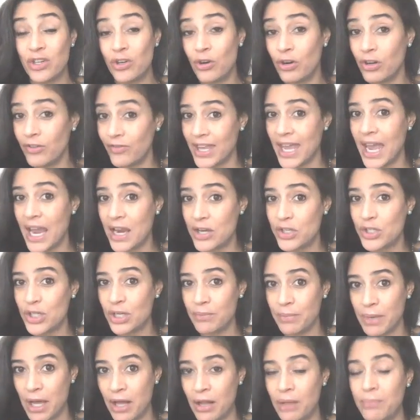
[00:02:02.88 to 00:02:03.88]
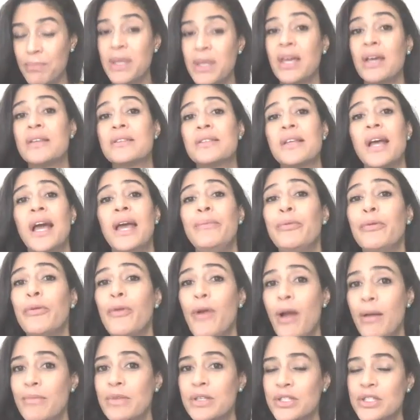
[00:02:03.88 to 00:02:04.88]
the notification bell because I
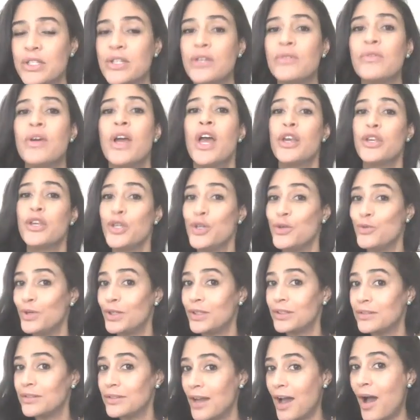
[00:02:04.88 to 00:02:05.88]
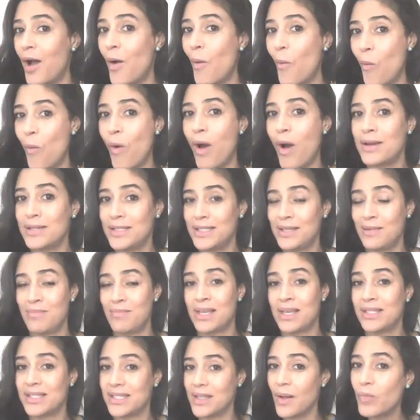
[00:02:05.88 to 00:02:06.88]
promise you, you will not want to
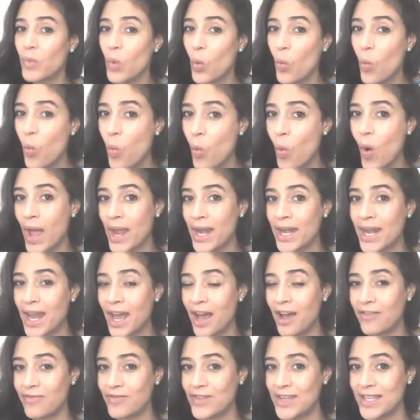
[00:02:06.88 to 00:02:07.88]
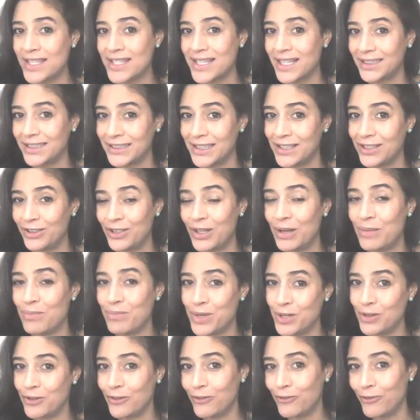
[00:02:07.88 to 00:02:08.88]
miss one of these little
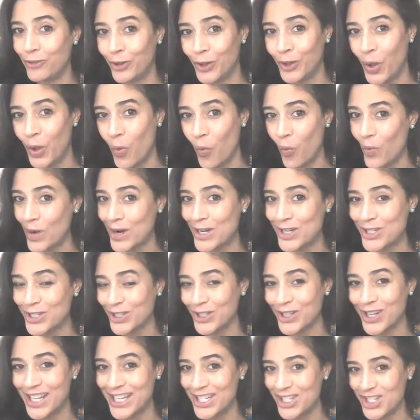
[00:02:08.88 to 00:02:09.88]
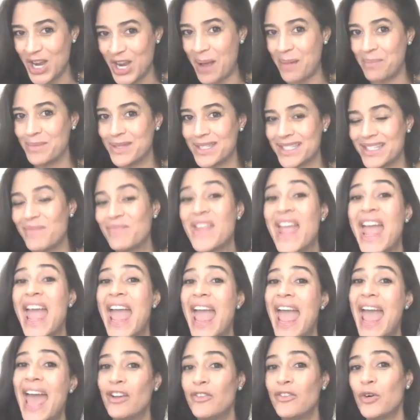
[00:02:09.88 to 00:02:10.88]
beautiful winter gems.
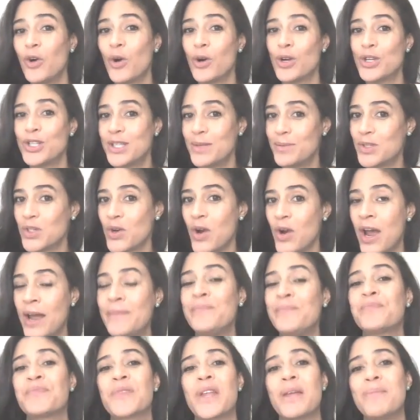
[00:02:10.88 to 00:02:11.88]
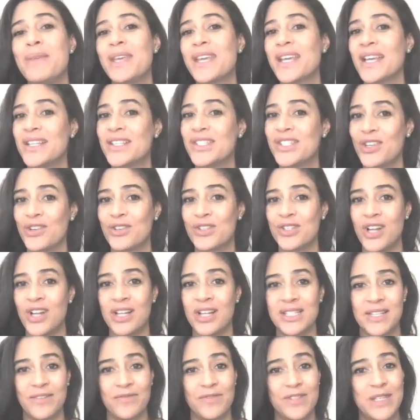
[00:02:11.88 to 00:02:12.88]
And of course, subscribe because there's
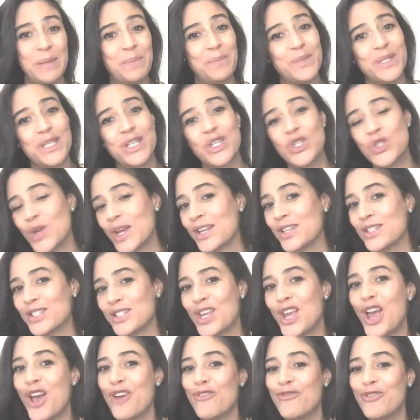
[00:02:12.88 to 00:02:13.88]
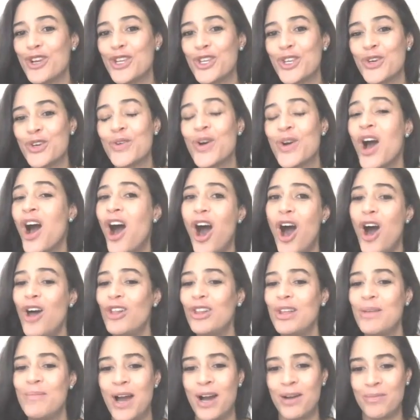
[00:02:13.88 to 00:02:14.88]
lots of tips and tricks for you
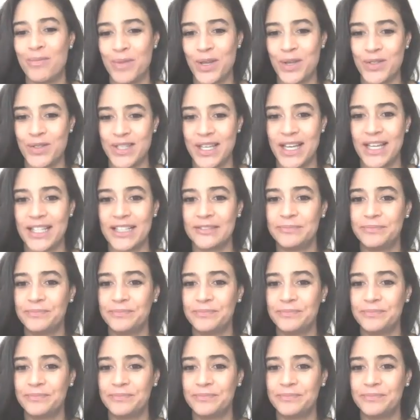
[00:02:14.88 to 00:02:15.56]
all about music.